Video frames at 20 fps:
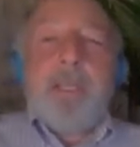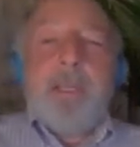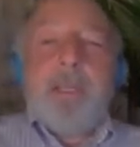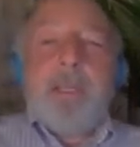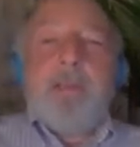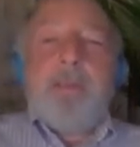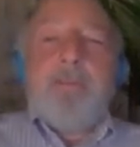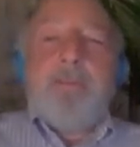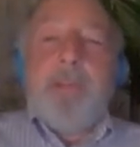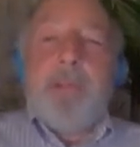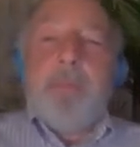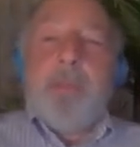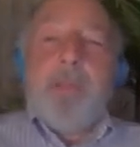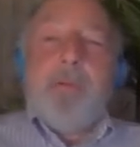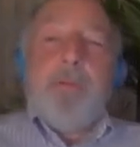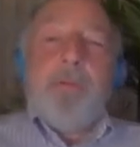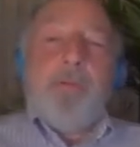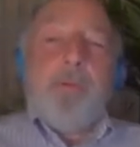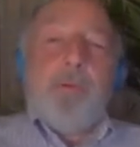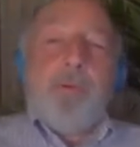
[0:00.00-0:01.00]
yet
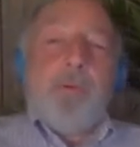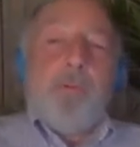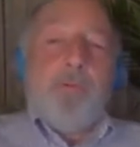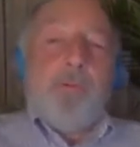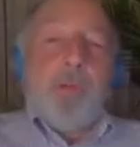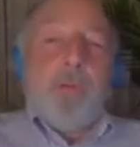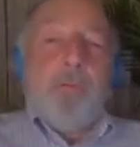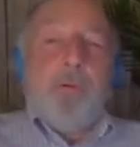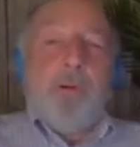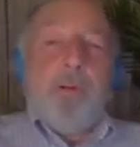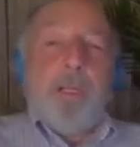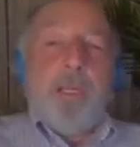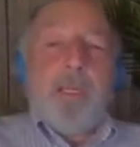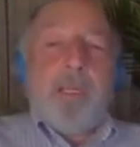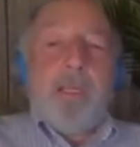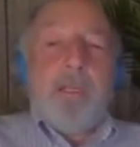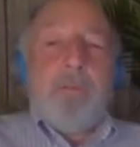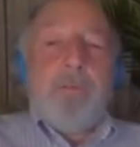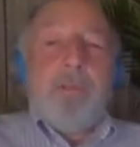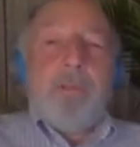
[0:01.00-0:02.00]
extremely
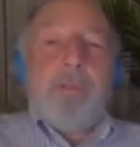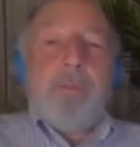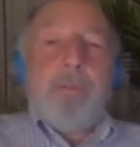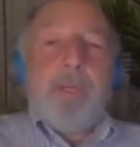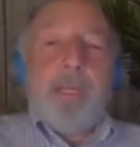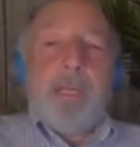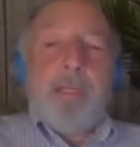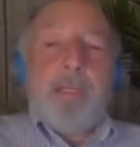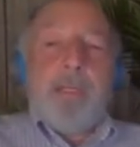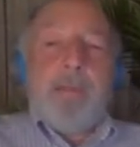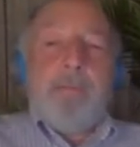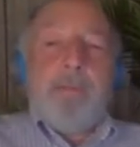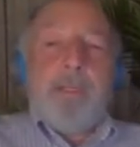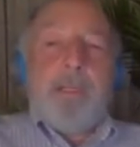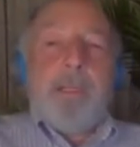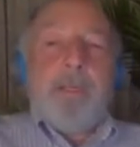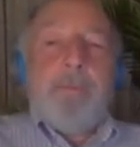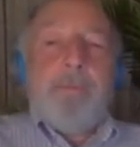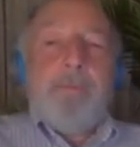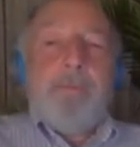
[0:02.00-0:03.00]
rewarding enrichment
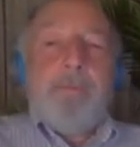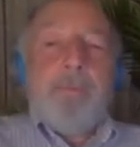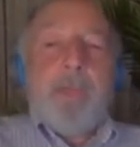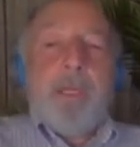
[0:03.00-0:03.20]
activity.